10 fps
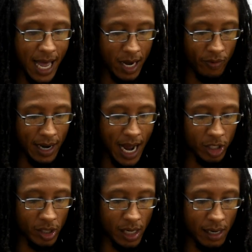and it will
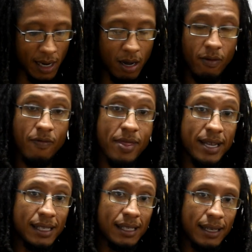actually allow
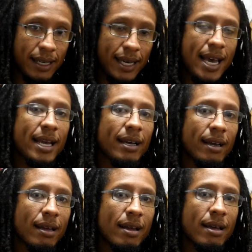this
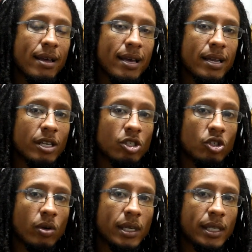kink in your
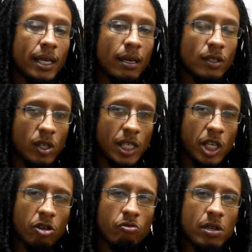joint here so that
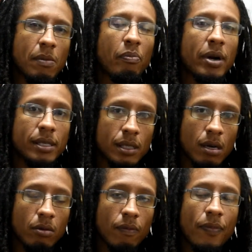you can really press
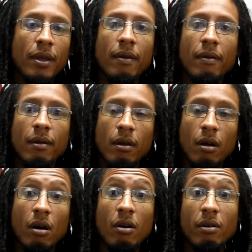down
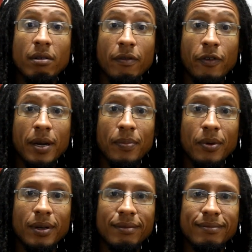on the
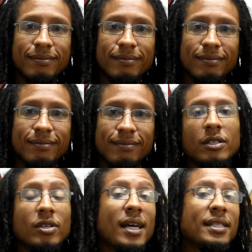fretboard.
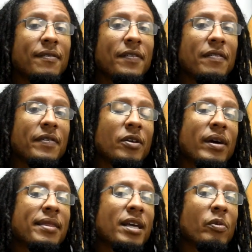So that's it for the
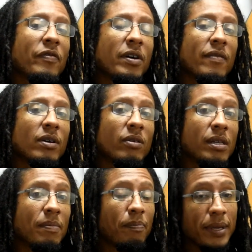video. I think we've covered
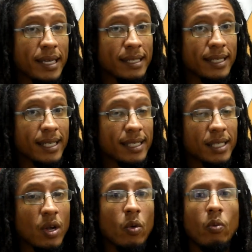all the
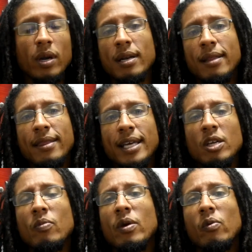basics. One other thing
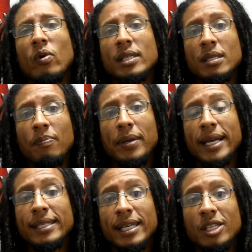you may want to
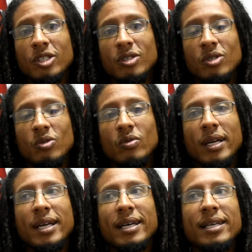pay attention
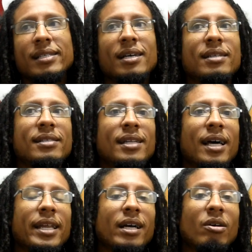to is
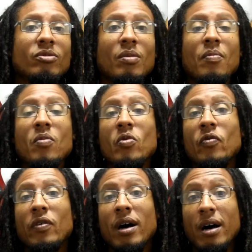understanding how to
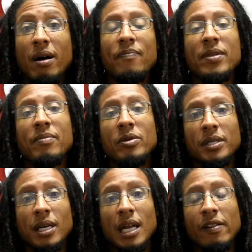move up the
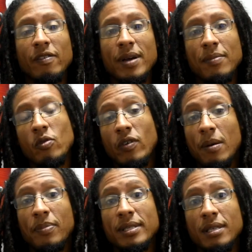musical alphabet, move
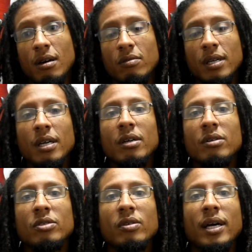up and down,
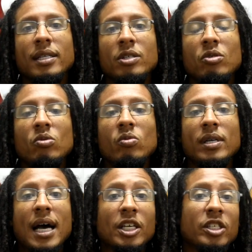so that you
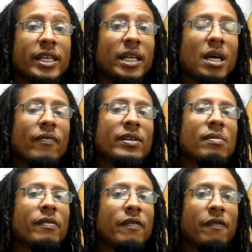would actually get
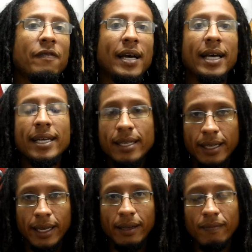comfortable
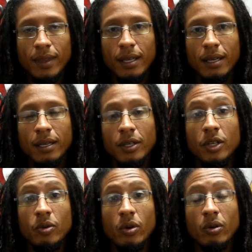finding
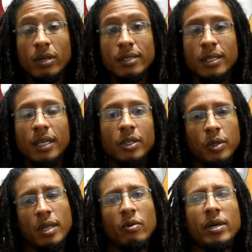new chords.
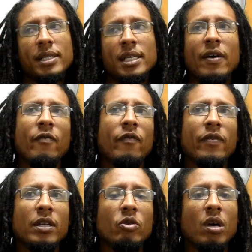So in other words, if
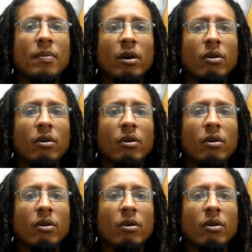you come